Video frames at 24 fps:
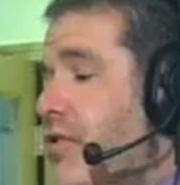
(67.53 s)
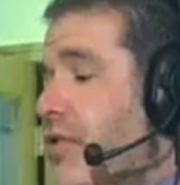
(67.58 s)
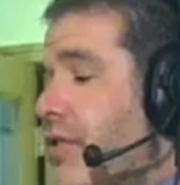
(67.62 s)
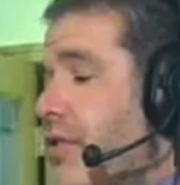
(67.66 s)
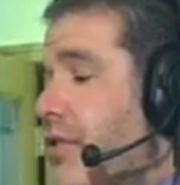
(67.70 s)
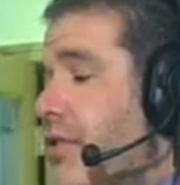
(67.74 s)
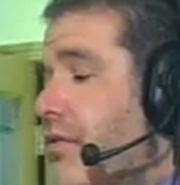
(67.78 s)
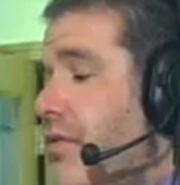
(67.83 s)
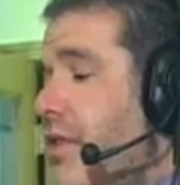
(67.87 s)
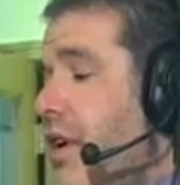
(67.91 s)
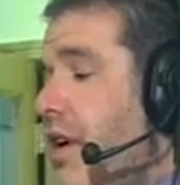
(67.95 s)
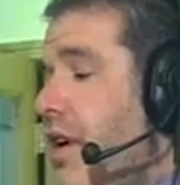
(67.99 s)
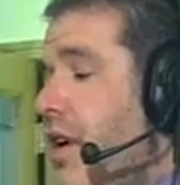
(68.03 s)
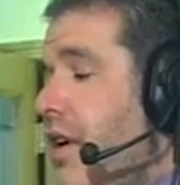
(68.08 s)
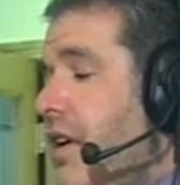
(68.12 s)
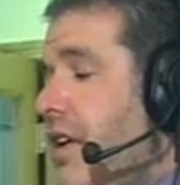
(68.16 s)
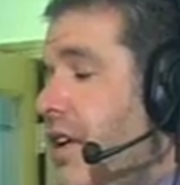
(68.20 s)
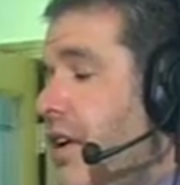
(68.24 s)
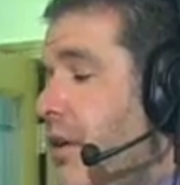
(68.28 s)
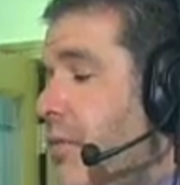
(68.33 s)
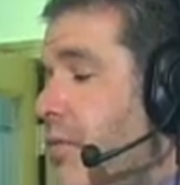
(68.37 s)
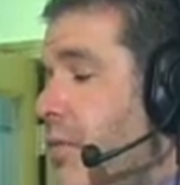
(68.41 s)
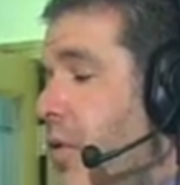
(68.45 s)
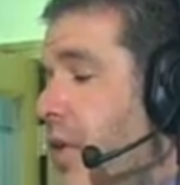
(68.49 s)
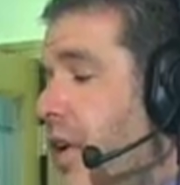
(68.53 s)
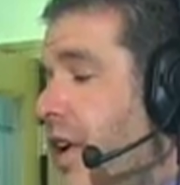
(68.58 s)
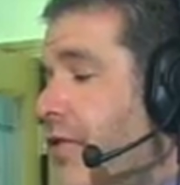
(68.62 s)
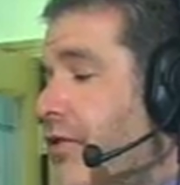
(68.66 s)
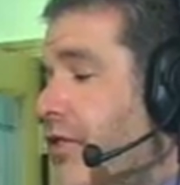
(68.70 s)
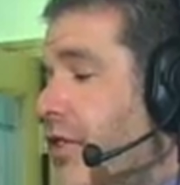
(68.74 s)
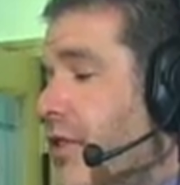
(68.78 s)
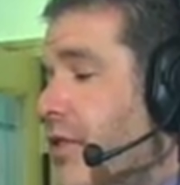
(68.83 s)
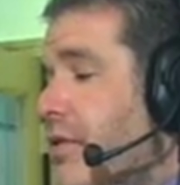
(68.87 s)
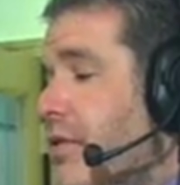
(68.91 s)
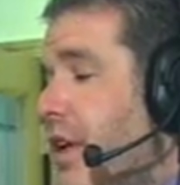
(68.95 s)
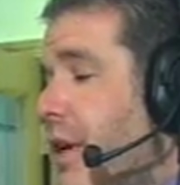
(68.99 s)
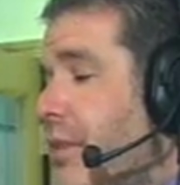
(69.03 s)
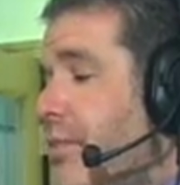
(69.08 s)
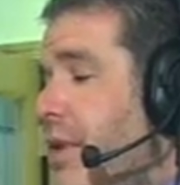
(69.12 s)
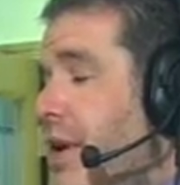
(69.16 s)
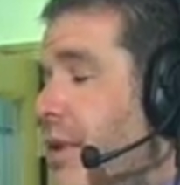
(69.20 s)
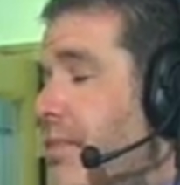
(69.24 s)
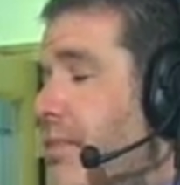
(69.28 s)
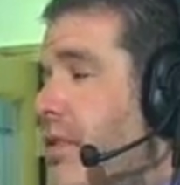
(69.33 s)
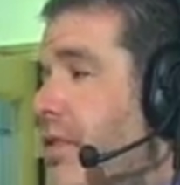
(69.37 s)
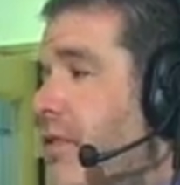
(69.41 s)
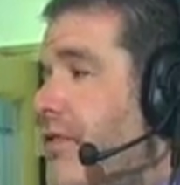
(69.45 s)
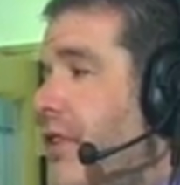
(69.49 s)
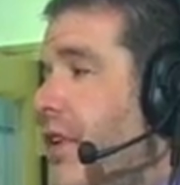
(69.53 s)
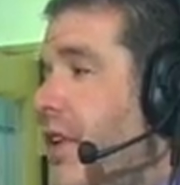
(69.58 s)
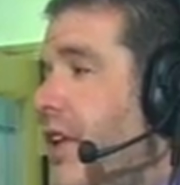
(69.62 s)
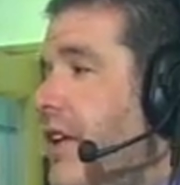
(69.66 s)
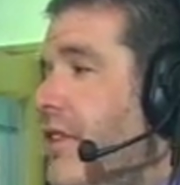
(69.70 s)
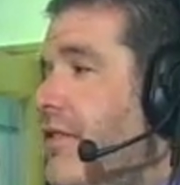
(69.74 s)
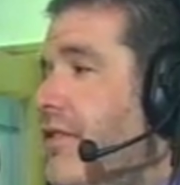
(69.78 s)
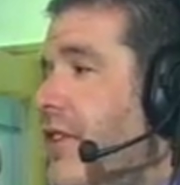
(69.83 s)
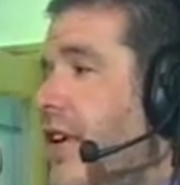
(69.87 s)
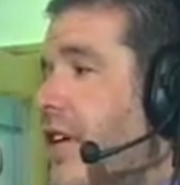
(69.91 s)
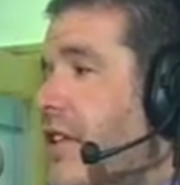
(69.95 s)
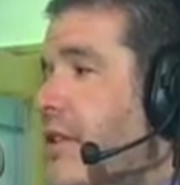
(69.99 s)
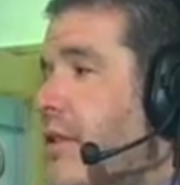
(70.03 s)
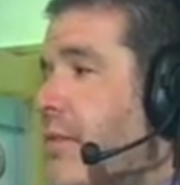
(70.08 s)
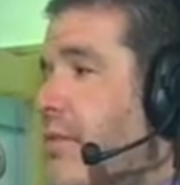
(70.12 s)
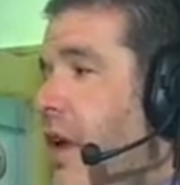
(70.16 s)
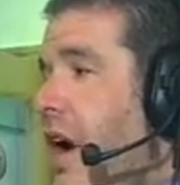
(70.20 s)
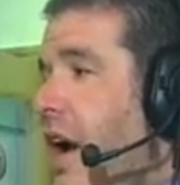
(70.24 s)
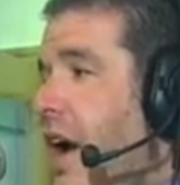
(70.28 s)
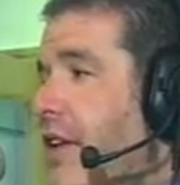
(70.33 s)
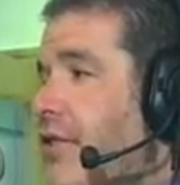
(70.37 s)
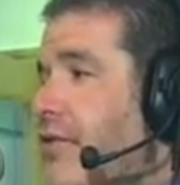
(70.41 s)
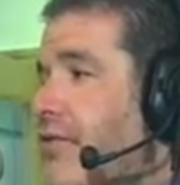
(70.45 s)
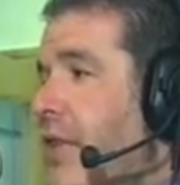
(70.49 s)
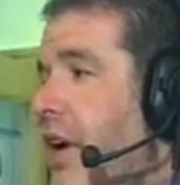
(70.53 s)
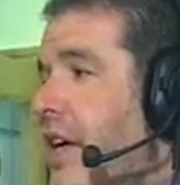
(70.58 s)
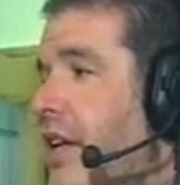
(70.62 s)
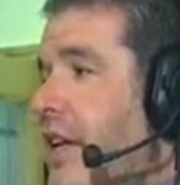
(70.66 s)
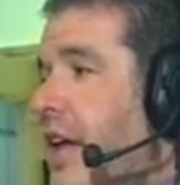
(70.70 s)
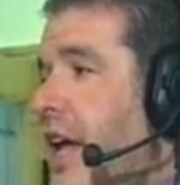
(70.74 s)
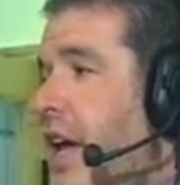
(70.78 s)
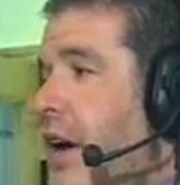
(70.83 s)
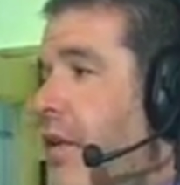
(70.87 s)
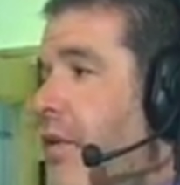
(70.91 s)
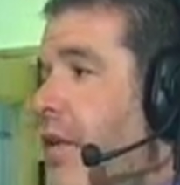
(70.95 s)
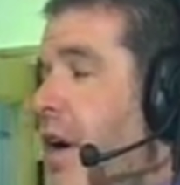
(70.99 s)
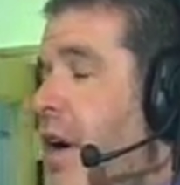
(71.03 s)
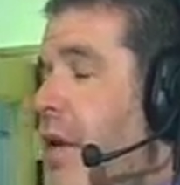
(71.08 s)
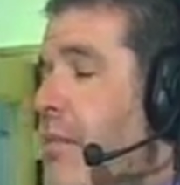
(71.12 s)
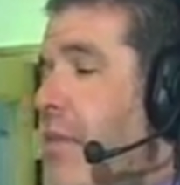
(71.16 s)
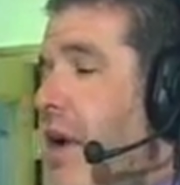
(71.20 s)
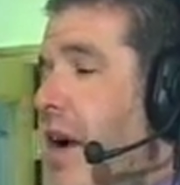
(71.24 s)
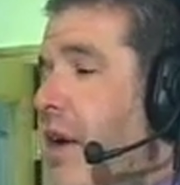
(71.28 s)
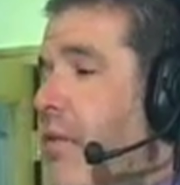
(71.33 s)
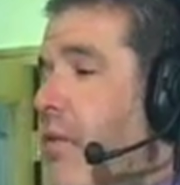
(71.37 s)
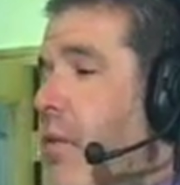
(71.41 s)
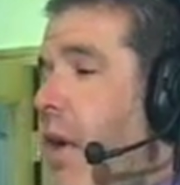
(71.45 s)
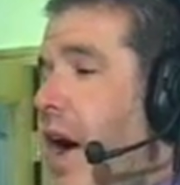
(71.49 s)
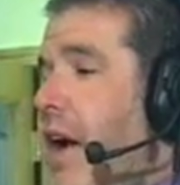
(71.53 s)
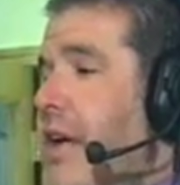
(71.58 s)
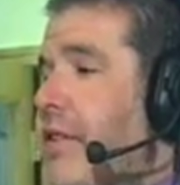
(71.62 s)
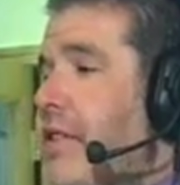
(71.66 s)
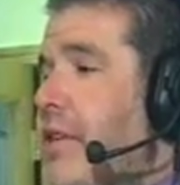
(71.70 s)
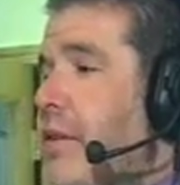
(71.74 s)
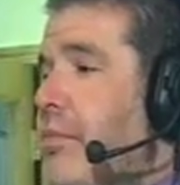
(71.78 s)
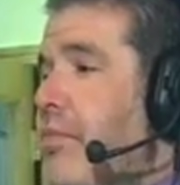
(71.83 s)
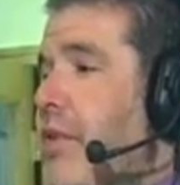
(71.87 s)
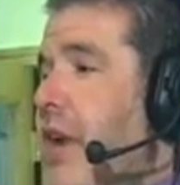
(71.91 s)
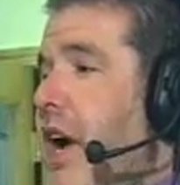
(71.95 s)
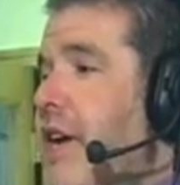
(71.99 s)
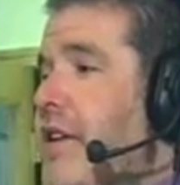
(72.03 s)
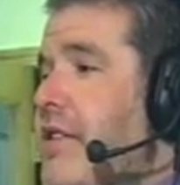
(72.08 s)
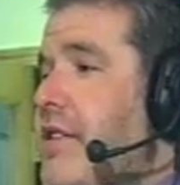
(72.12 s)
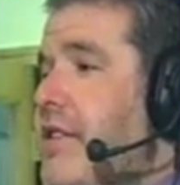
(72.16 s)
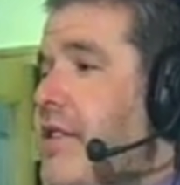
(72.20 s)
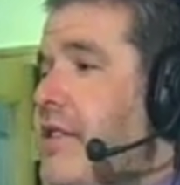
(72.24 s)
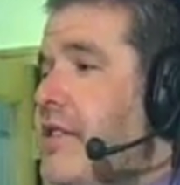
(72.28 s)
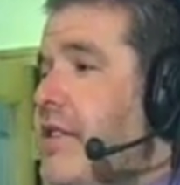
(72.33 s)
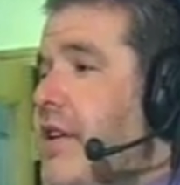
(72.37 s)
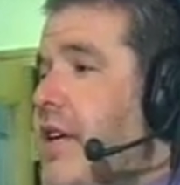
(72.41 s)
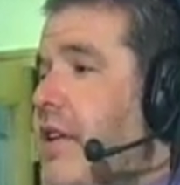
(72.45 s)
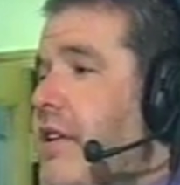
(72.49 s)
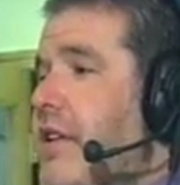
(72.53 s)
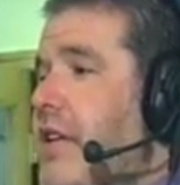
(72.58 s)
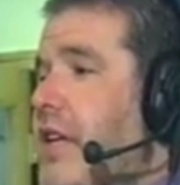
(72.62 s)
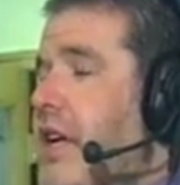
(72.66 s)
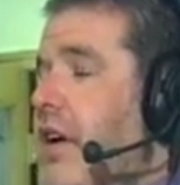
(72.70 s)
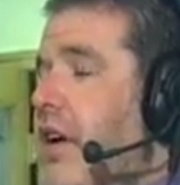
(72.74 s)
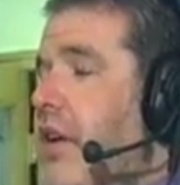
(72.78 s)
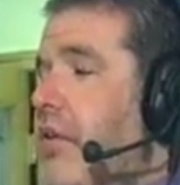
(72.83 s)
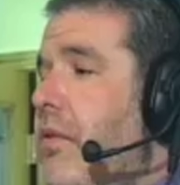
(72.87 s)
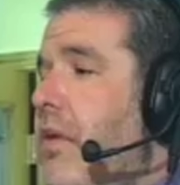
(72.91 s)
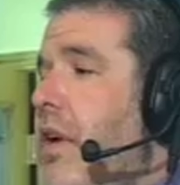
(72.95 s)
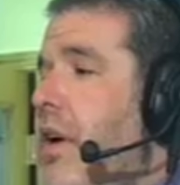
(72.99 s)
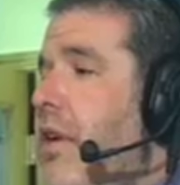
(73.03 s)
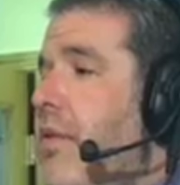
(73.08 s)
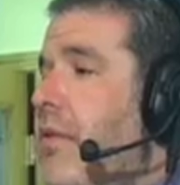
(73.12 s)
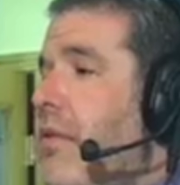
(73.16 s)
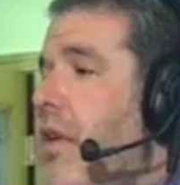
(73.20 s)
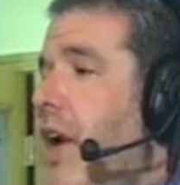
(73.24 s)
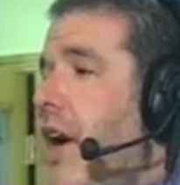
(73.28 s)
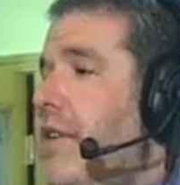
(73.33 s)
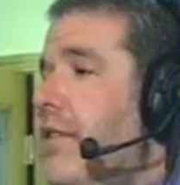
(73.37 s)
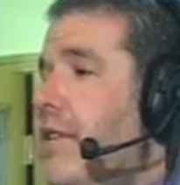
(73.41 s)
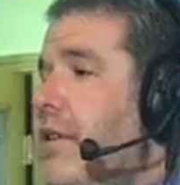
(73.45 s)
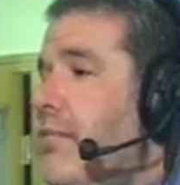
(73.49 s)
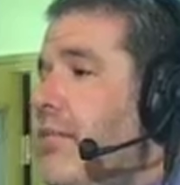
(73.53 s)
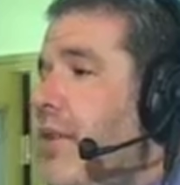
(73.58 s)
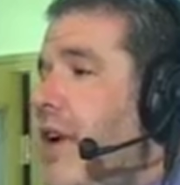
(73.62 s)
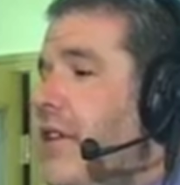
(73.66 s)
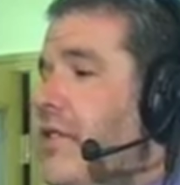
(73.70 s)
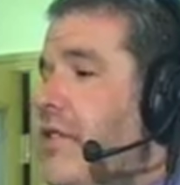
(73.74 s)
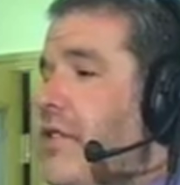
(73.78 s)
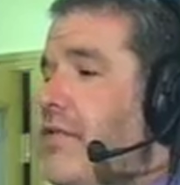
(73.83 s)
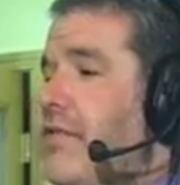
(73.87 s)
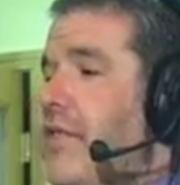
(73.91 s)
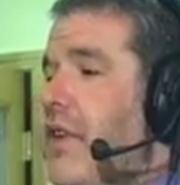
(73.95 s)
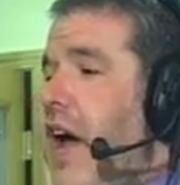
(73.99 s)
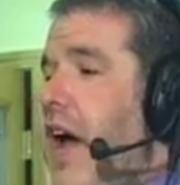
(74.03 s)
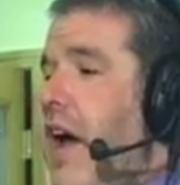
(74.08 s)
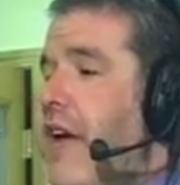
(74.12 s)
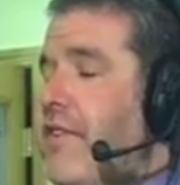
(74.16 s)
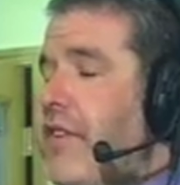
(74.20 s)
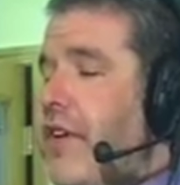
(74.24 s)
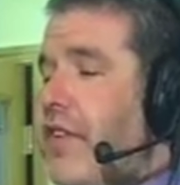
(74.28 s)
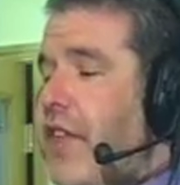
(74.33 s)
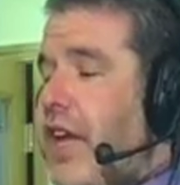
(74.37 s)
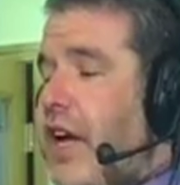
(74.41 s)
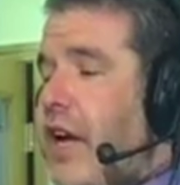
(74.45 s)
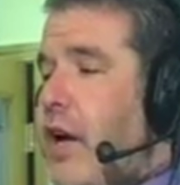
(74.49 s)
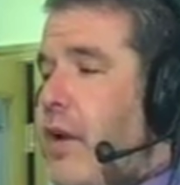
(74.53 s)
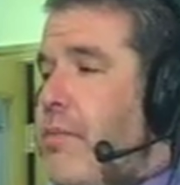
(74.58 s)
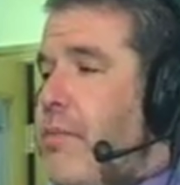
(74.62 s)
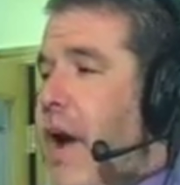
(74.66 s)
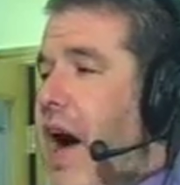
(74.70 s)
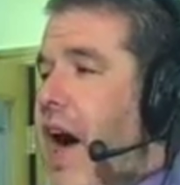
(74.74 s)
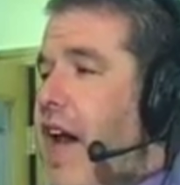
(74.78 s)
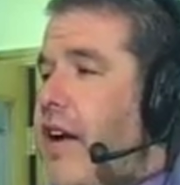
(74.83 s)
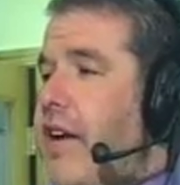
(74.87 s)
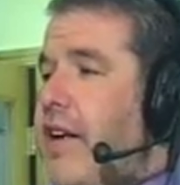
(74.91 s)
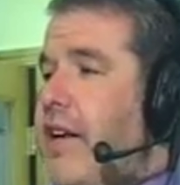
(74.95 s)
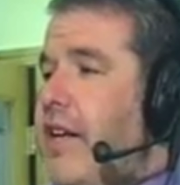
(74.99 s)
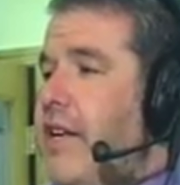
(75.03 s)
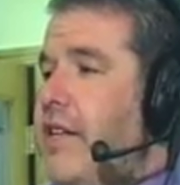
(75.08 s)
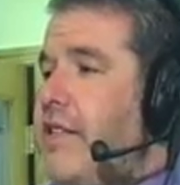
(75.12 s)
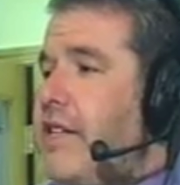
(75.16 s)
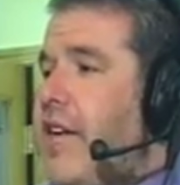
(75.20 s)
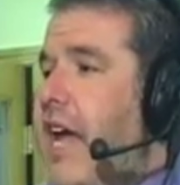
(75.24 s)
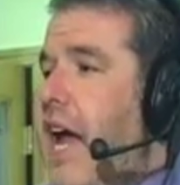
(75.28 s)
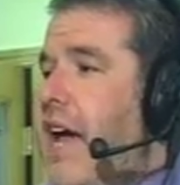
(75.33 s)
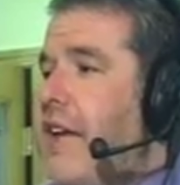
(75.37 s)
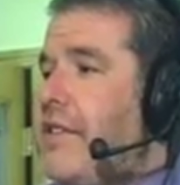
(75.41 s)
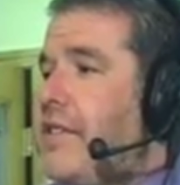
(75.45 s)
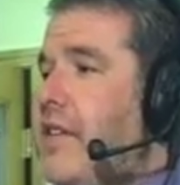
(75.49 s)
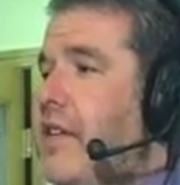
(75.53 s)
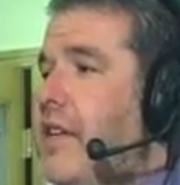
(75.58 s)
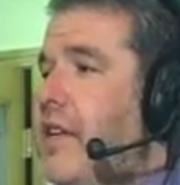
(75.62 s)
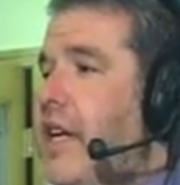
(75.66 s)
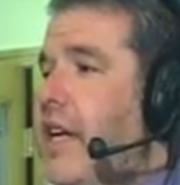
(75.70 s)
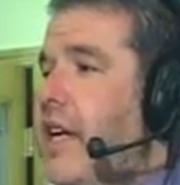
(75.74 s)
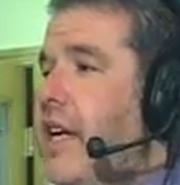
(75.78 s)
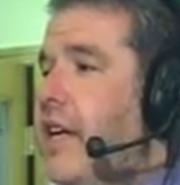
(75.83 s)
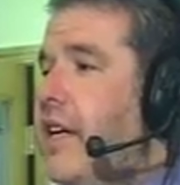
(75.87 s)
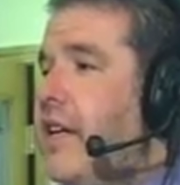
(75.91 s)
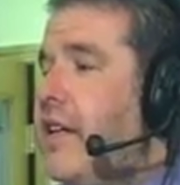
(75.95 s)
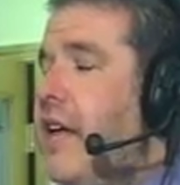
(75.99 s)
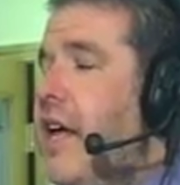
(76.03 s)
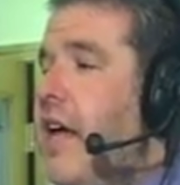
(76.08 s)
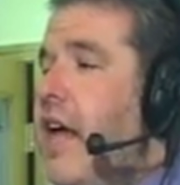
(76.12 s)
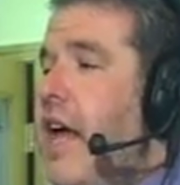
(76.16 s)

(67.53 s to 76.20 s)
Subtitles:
to, mortgages, like people are feeling victimized right now by rising prices and, rising prices for everything, commodities, gasoline,